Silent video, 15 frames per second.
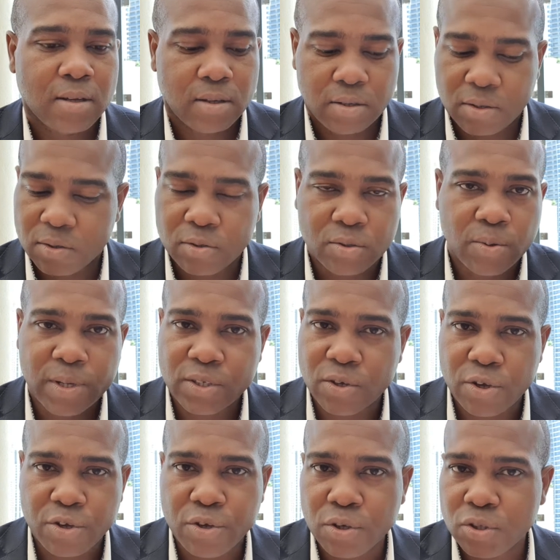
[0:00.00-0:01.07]
You do it
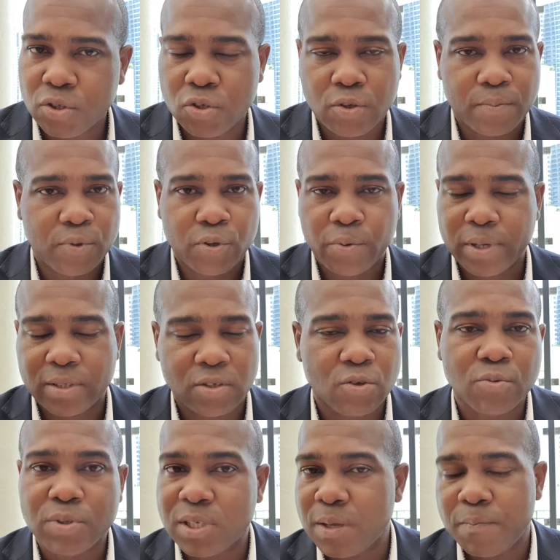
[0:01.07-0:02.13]
on YouTube,
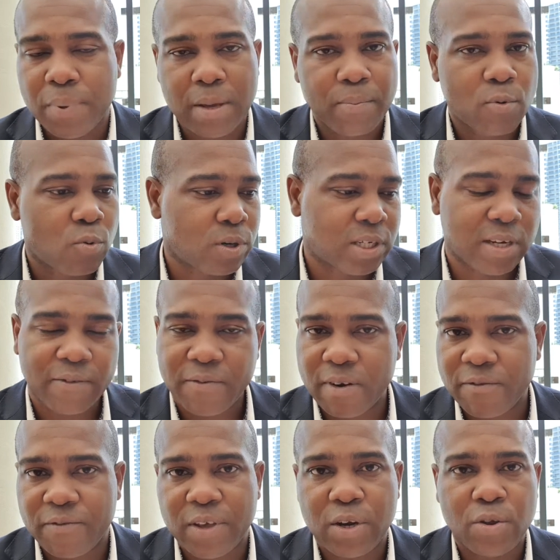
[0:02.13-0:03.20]
you see people with
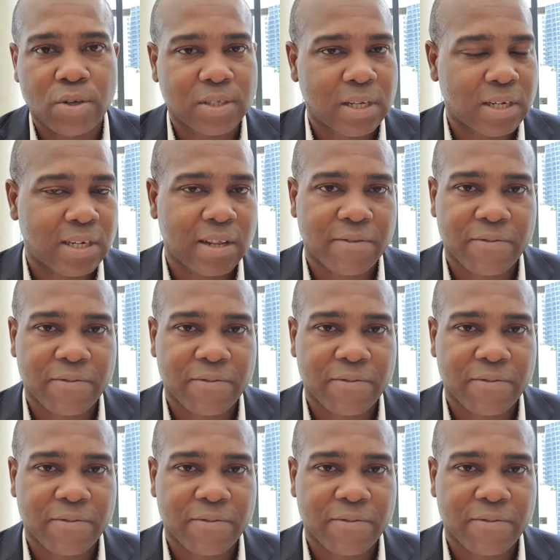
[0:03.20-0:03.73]
different videos and